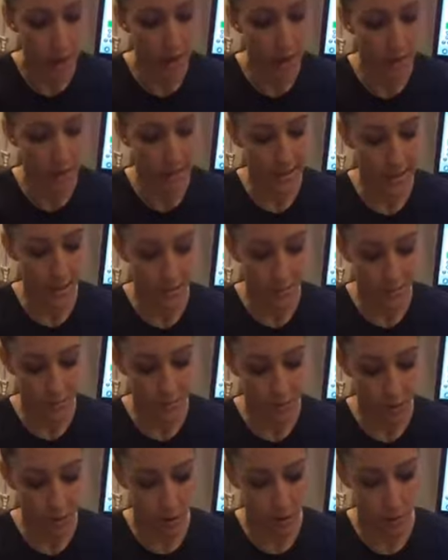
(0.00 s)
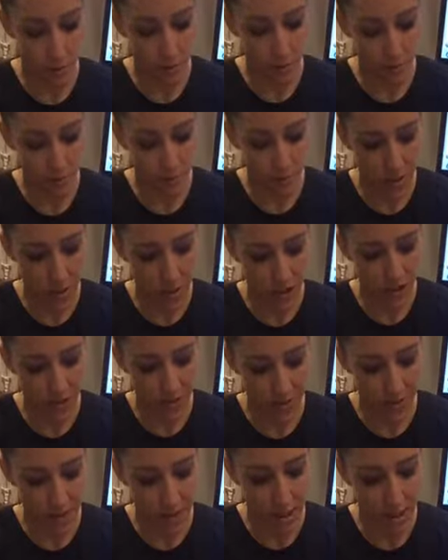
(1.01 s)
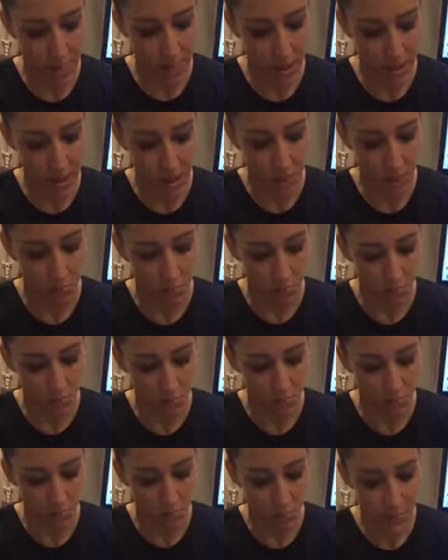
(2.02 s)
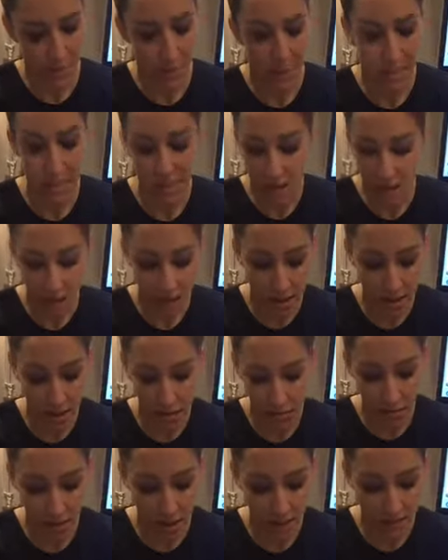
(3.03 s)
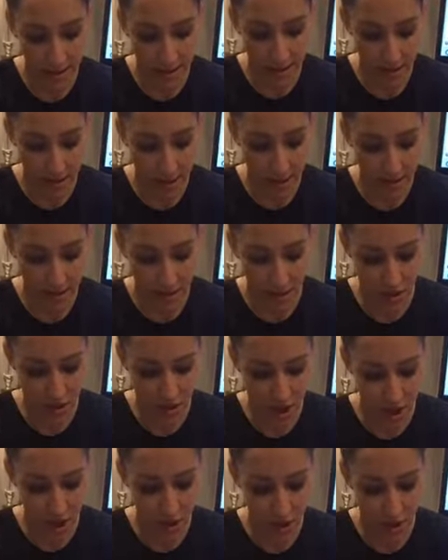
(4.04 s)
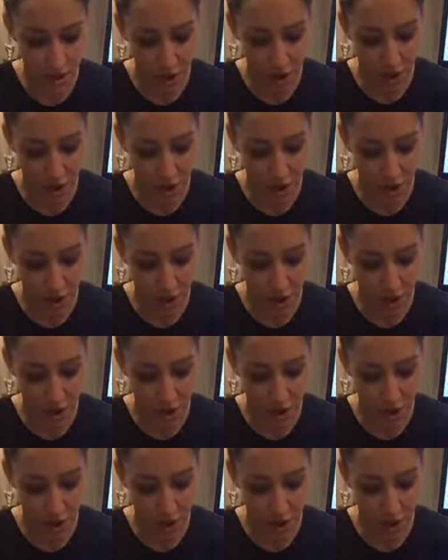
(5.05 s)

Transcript: Some people may choose to come in seasonally, as the seasons change,